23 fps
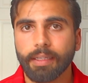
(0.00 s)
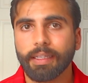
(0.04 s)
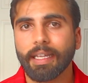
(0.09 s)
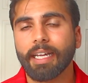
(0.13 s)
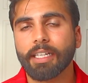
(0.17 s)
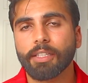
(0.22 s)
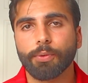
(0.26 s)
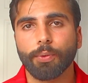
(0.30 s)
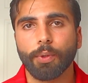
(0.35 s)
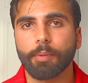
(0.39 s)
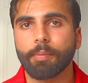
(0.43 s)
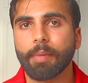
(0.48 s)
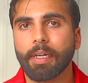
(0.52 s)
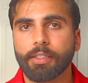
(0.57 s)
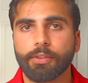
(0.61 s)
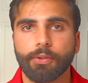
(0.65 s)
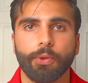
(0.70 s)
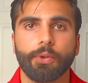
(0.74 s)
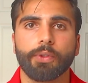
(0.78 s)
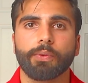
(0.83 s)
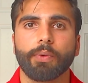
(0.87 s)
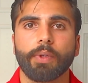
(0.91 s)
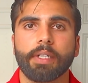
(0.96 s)
That's what med
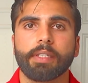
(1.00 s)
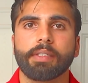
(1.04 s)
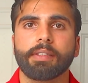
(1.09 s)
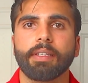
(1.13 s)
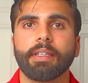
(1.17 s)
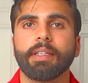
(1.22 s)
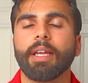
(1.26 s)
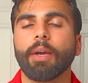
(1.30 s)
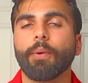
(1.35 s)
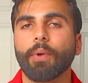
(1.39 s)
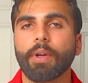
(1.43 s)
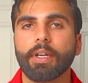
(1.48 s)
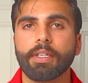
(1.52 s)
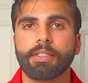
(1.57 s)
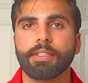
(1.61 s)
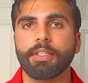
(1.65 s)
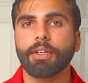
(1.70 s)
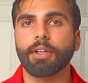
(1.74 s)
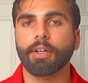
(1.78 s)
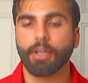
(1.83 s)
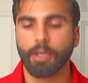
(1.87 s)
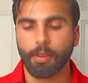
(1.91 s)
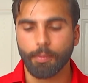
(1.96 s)
schools want to see. They want to
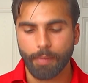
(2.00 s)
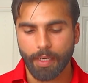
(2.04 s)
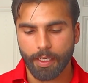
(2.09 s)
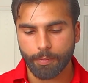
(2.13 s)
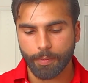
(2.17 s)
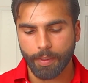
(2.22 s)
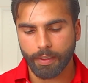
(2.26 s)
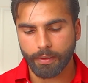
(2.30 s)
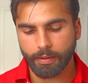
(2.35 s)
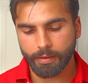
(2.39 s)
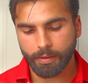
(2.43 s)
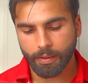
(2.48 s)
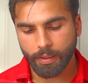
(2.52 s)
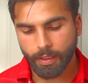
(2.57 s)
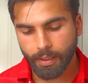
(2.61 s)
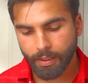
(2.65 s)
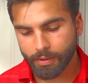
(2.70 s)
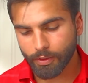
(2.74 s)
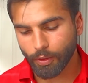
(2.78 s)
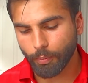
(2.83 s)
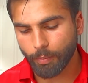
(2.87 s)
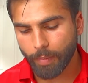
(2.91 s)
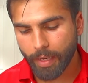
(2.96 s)
see your commitment.
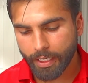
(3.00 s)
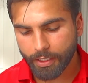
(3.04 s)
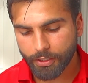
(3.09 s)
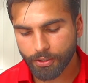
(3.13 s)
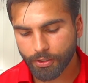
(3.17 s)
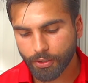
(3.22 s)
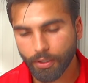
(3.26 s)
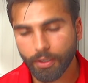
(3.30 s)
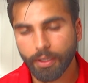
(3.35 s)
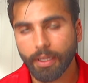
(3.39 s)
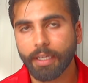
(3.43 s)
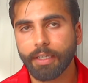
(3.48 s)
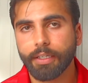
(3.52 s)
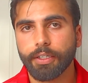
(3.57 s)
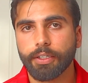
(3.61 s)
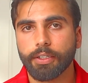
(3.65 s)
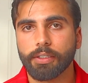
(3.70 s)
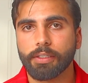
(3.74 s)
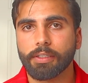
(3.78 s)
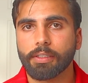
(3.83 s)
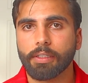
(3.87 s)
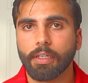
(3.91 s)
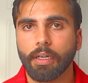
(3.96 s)
So make sure that
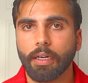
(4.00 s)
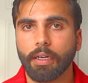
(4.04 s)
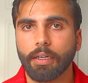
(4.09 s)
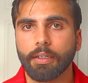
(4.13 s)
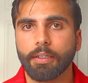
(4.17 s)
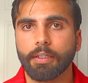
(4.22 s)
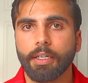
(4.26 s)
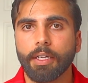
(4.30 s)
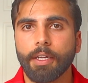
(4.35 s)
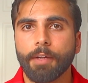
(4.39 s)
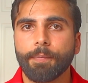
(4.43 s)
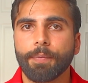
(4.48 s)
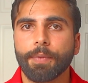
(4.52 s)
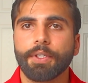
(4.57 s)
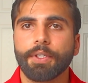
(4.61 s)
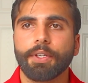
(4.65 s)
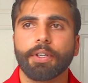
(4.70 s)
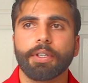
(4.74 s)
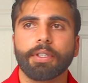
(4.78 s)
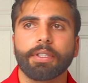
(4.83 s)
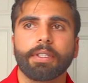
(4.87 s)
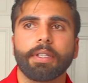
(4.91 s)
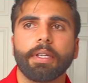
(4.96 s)
your uh,
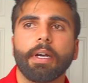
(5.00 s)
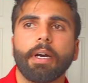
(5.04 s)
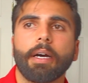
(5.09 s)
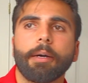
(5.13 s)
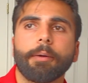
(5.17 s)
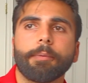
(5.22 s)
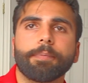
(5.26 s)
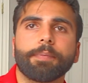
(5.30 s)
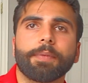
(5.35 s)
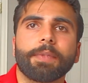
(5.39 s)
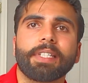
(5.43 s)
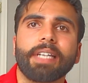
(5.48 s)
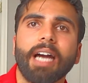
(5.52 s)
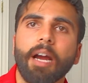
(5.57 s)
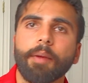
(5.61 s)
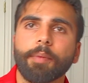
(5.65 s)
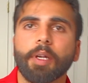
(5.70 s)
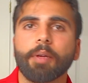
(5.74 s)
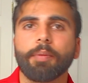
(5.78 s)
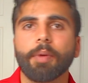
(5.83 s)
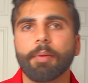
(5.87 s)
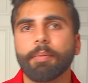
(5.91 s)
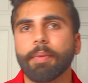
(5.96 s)
your um,
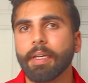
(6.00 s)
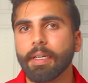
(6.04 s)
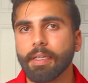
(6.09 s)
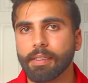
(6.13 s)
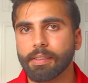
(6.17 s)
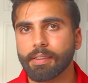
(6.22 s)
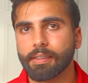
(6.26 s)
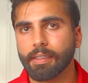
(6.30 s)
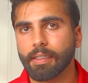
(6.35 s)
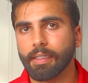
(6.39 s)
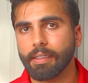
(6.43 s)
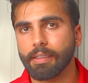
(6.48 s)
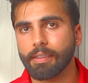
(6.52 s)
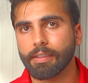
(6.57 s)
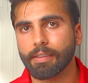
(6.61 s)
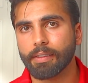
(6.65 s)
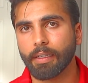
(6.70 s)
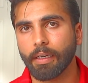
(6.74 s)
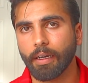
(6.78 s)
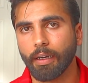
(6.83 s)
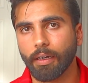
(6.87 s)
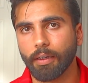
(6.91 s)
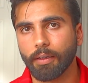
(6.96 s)
time commitment is
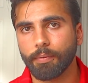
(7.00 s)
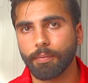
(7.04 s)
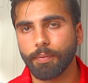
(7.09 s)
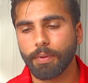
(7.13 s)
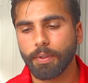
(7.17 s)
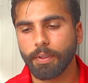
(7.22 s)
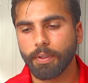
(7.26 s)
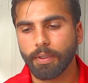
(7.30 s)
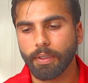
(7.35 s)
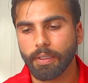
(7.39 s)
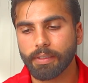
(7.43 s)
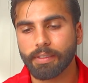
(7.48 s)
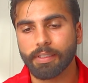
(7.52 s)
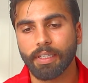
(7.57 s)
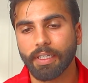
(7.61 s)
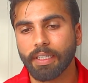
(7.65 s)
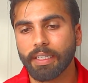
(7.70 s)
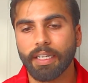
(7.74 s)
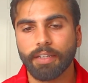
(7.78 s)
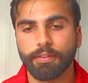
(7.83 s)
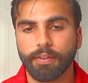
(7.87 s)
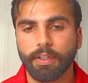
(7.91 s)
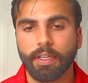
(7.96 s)
is uh,
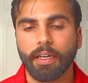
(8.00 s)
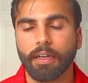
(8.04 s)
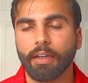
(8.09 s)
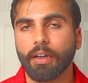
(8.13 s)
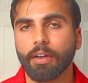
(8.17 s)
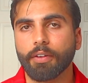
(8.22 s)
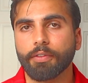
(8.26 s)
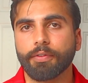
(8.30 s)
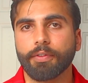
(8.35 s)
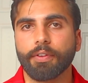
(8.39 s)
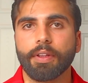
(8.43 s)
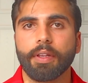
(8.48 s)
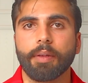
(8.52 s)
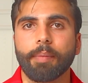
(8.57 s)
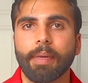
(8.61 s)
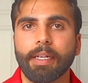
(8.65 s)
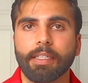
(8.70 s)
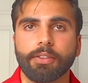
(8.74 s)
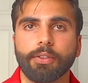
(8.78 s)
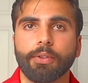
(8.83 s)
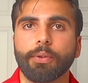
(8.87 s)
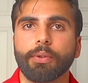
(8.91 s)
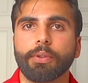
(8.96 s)
significant enough for the
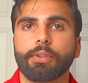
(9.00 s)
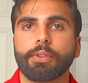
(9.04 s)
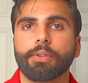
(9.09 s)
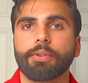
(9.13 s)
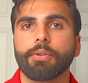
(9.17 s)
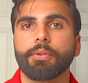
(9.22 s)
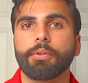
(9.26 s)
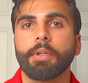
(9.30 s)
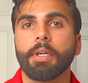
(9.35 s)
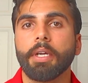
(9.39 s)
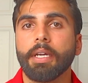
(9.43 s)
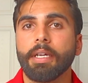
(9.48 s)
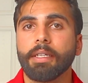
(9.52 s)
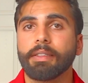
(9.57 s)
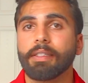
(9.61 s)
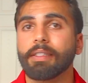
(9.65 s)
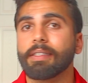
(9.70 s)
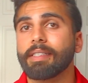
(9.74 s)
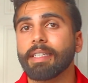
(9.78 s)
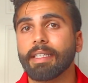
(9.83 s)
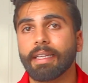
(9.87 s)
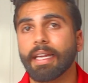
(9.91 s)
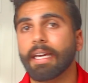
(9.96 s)
med school to
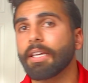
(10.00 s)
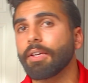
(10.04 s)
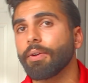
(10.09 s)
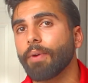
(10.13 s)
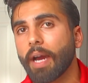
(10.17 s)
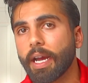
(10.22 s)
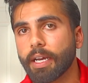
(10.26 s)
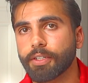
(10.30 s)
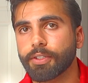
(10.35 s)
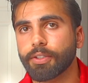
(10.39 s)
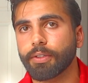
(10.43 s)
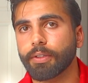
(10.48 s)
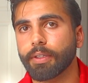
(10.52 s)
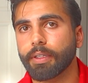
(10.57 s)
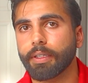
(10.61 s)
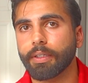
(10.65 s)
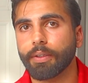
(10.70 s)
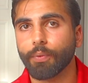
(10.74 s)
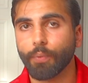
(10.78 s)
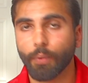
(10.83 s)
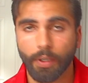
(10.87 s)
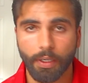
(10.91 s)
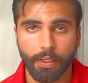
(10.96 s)
to see that you
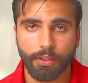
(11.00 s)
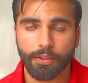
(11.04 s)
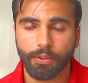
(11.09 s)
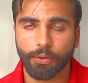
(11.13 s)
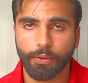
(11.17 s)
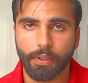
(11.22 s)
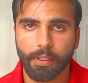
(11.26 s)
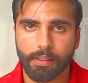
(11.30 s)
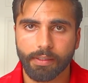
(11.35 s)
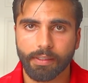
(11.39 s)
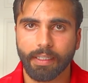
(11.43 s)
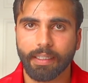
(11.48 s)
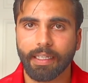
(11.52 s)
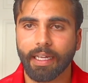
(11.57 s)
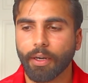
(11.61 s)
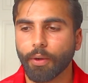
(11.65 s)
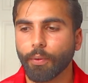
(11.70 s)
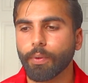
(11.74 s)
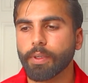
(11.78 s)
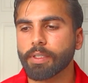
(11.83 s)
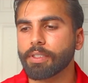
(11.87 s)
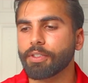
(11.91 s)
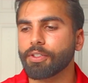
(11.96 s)
actually want to do this and
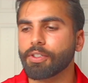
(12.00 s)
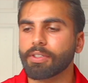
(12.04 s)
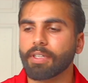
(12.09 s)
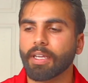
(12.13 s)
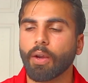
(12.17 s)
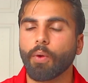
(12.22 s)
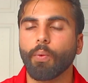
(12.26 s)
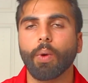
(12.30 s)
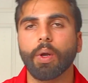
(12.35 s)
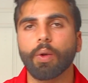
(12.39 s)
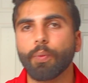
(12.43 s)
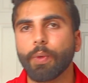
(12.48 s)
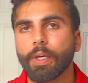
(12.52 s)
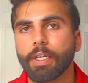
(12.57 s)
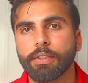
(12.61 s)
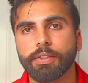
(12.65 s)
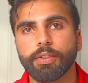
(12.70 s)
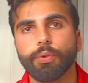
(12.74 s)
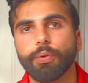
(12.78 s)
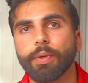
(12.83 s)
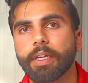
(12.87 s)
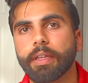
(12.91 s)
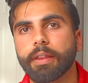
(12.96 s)
that it wasn't just like a one
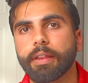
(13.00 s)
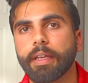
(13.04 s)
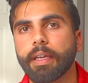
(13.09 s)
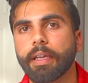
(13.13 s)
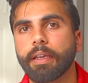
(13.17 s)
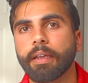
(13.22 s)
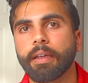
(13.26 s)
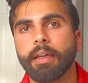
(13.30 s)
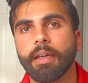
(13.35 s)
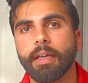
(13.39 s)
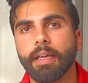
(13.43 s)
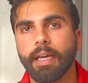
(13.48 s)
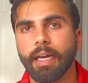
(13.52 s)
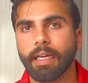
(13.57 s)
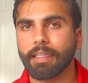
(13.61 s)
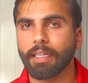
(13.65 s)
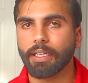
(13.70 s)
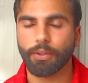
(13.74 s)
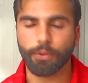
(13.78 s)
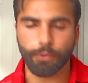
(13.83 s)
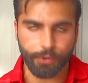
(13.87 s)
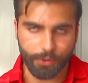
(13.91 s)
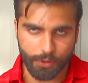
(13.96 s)
week, two week thing,
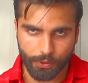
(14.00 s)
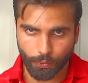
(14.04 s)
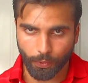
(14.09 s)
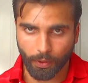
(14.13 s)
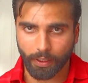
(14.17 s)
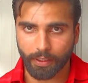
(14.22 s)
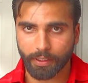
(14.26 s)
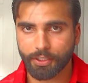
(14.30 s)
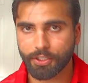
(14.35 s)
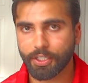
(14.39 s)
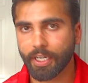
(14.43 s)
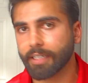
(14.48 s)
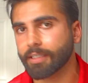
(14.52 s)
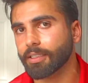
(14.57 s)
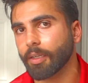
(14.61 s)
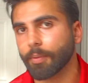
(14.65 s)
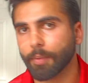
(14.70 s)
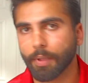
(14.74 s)
and that you just wanted to check